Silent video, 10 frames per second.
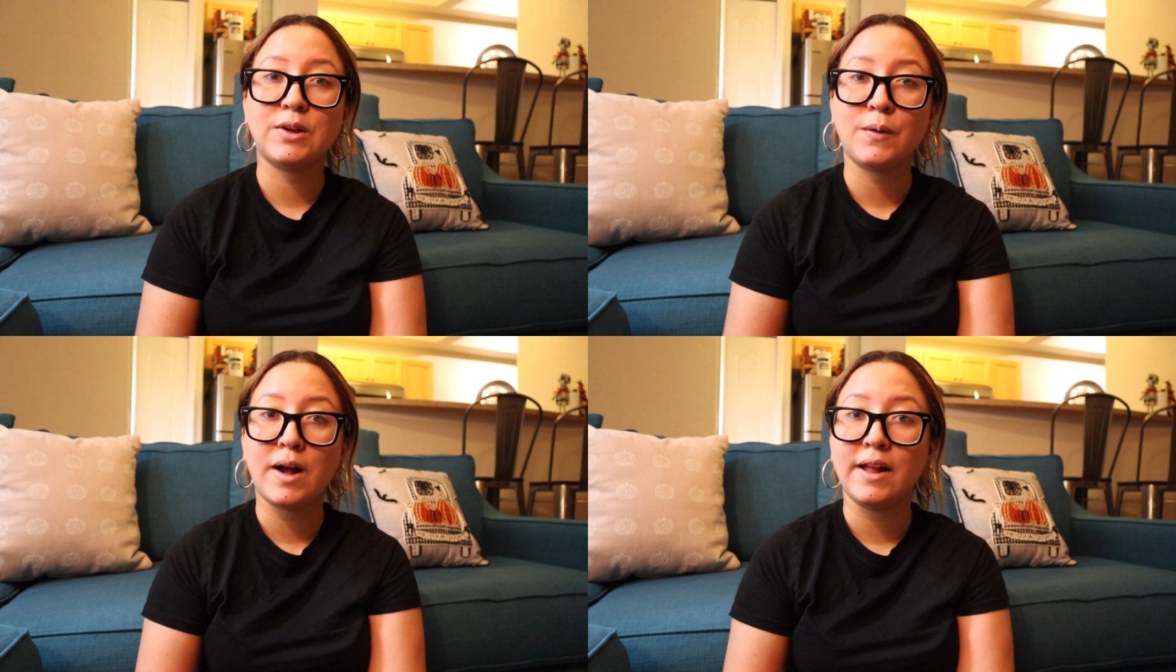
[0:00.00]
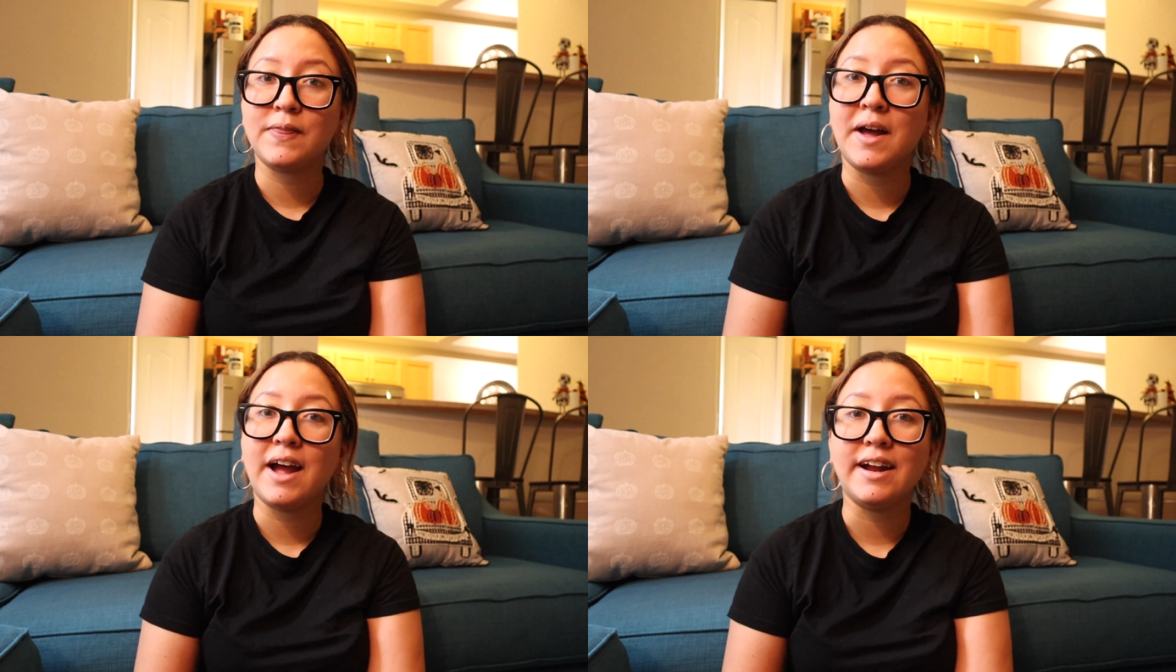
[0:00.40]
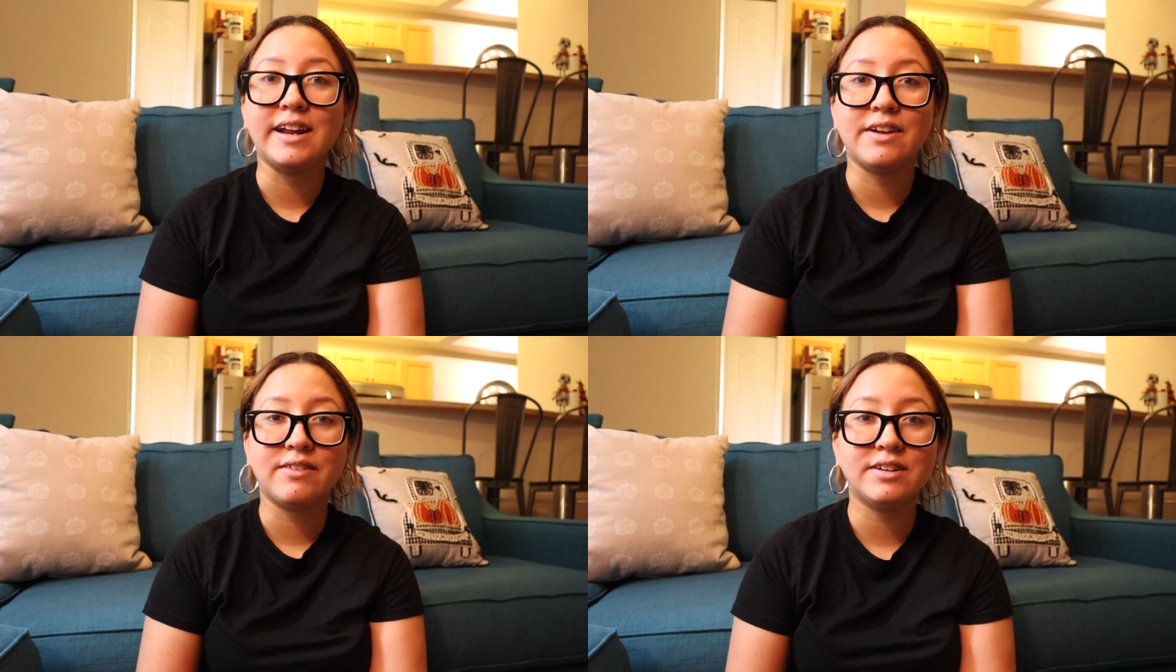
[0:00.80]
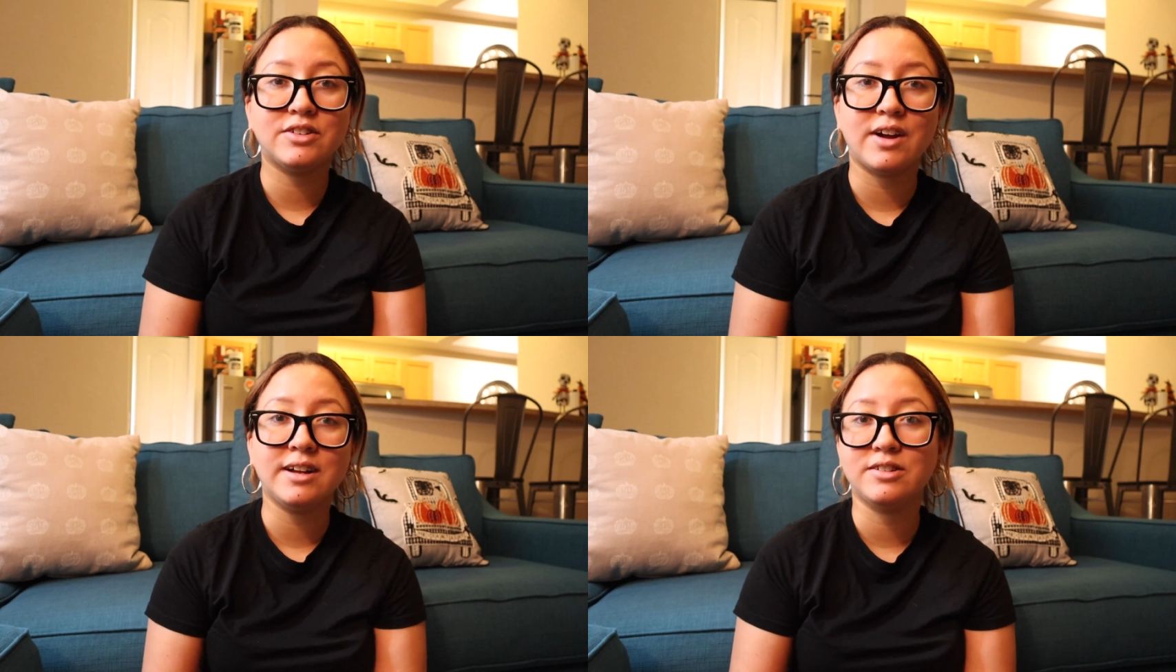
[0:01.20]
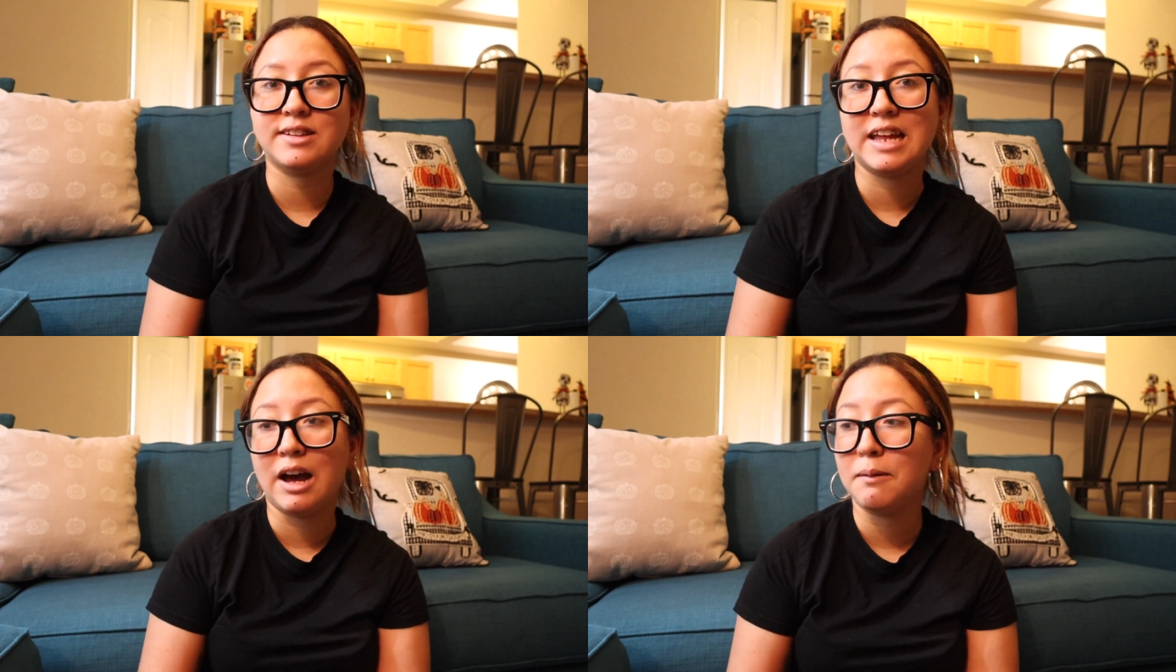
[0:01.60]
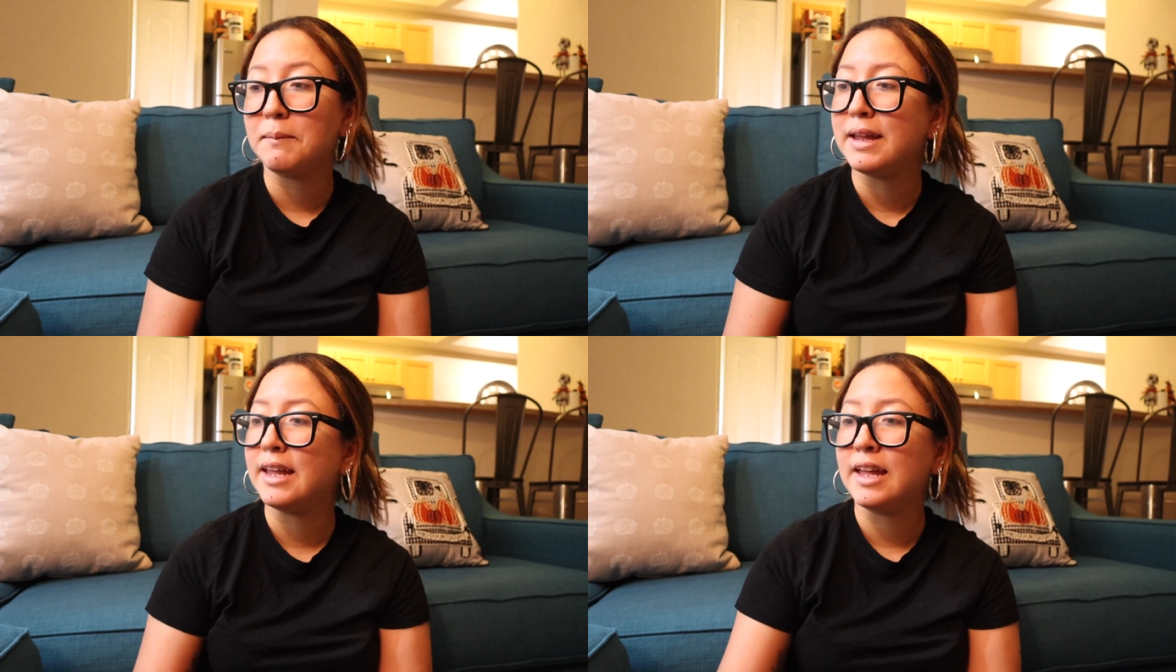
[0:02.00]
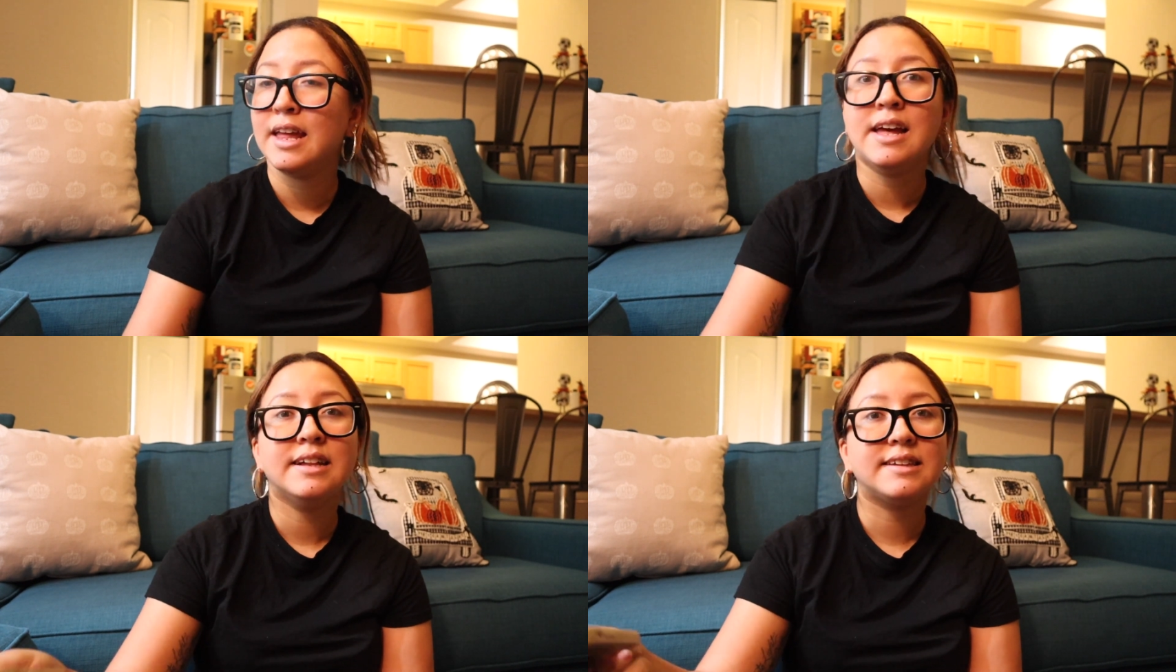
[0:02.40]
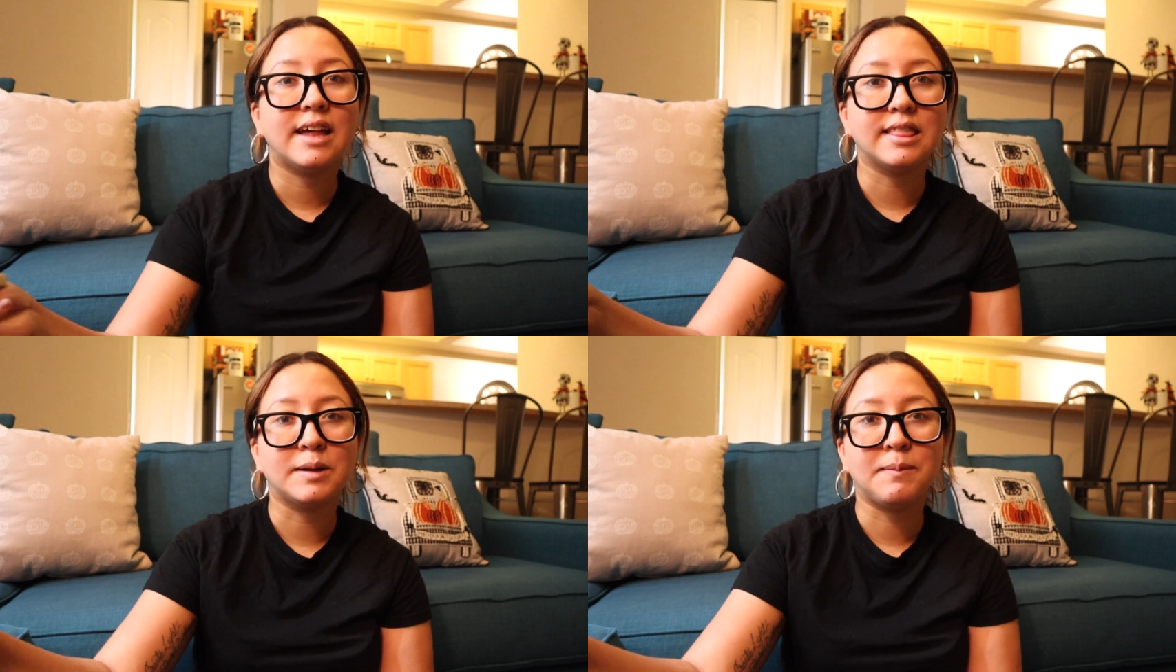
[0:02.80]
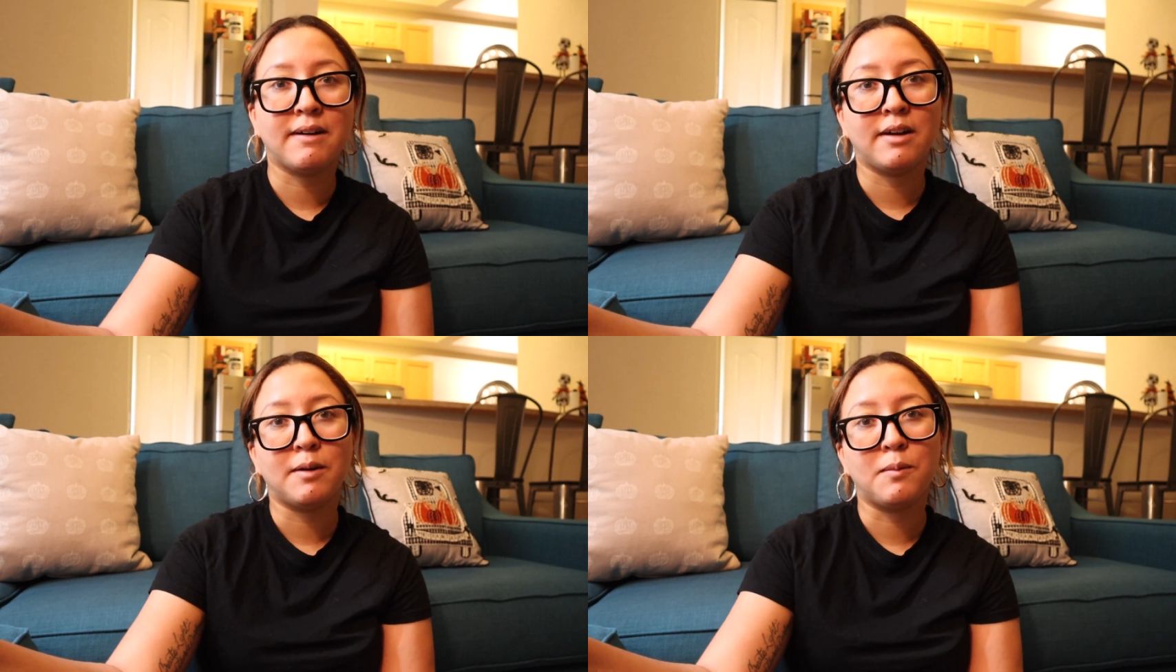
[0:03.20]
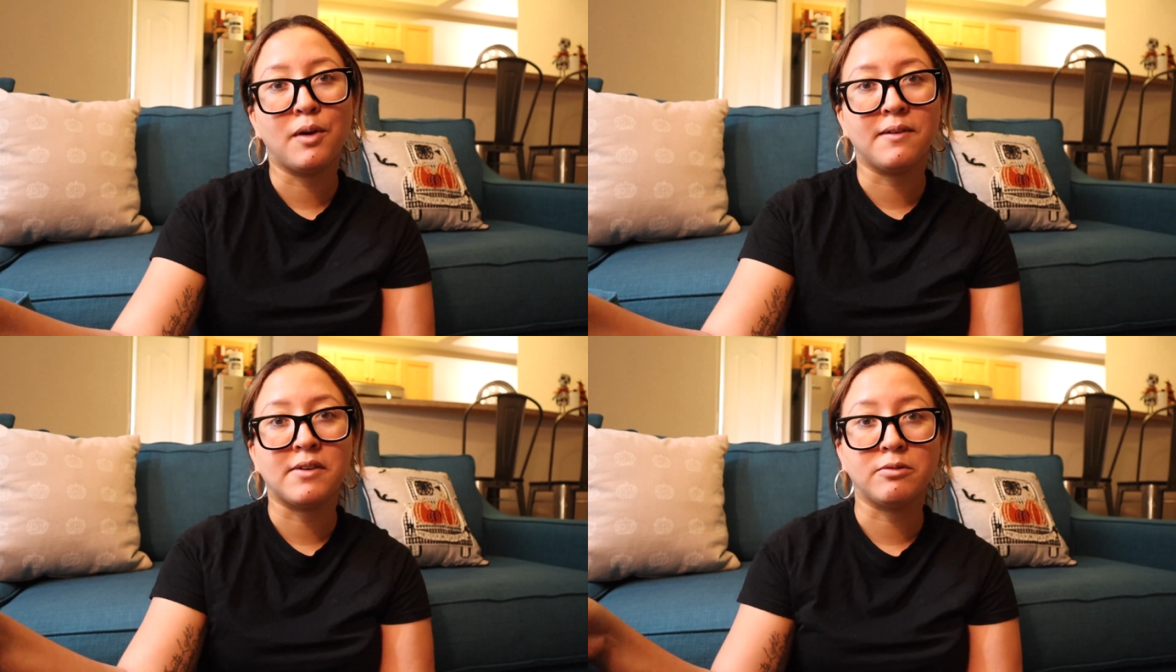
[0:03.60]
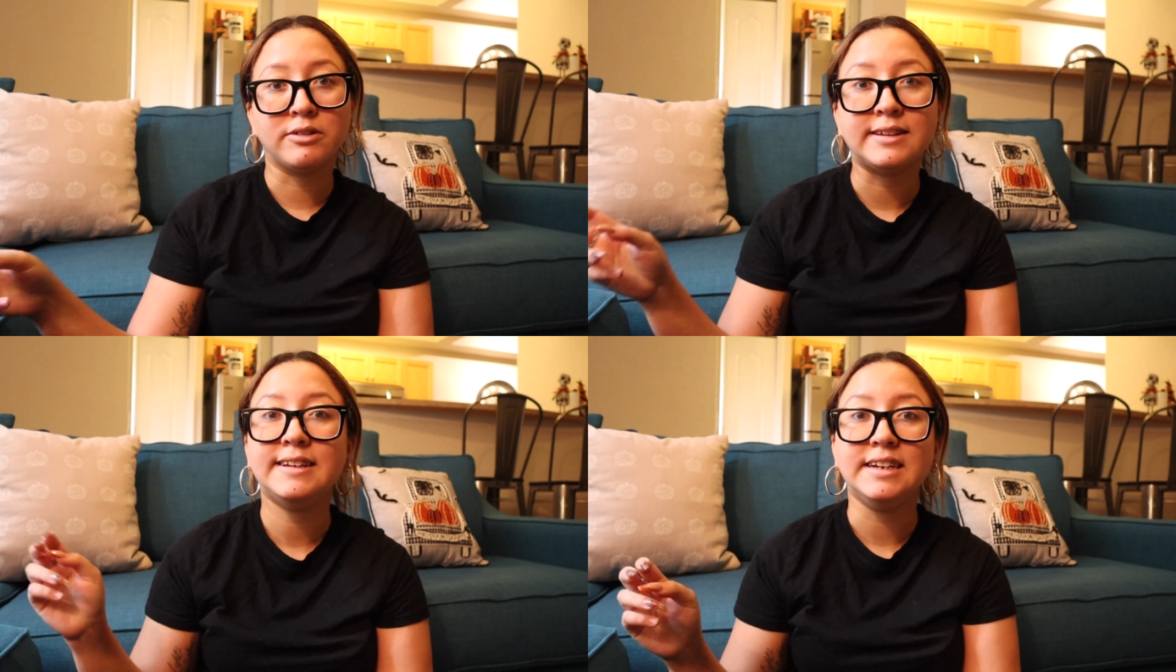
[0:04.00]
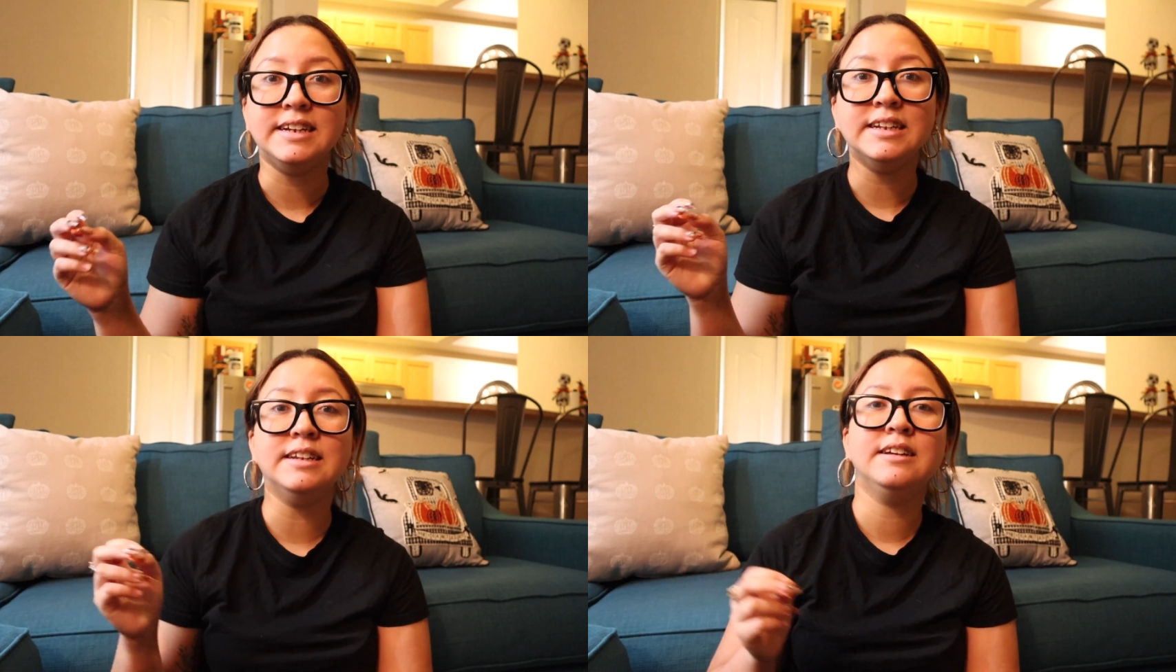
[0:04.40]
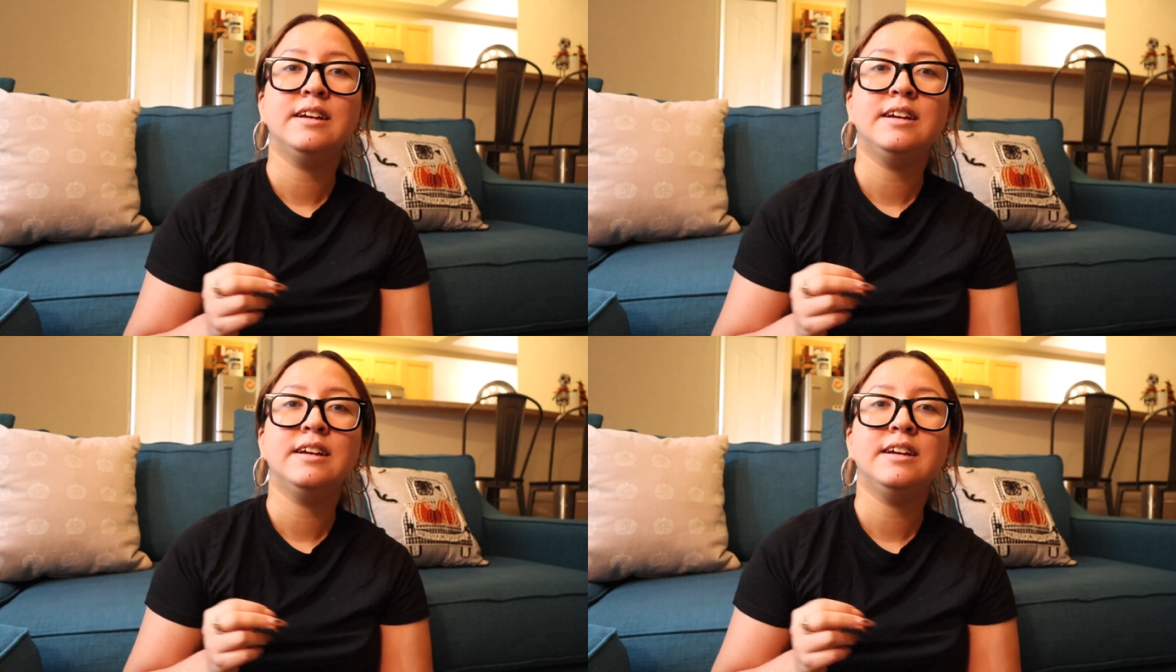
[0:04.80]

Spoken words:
so I thought I'd give it a try just to help me set a little bit more of a routine